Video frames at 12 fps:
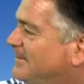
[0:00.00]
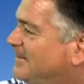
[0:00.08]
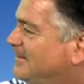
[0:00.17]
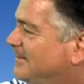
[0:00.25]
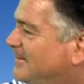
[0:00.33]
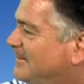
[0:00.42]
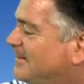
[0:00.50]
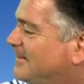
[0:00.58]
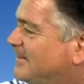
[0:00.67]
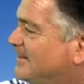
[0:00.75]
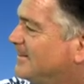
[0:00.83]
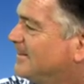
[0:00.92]

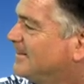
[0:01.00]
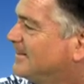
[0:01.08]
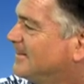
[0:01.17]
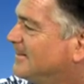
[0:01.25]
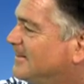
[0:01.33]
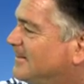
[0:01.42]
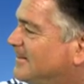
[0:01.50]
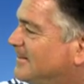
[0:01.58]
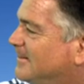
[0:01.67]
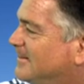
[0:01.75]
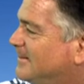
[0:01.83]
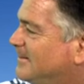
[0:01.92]

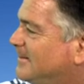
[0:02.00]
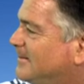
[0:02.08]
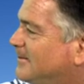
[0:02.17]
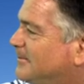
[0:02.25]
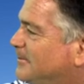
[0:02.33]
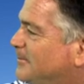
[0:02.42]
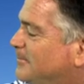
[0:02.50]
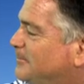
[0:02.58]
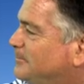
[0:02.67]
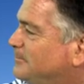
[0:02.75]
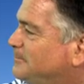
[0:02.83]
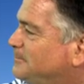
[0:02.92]

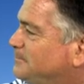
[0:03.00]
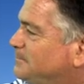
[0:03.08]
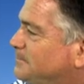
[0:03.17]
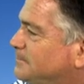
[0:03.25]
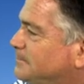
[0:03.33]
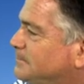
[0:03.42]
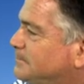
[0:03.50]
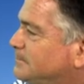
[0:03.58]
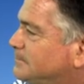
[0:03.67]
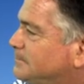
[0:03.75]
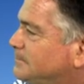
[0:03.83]
(not speaking)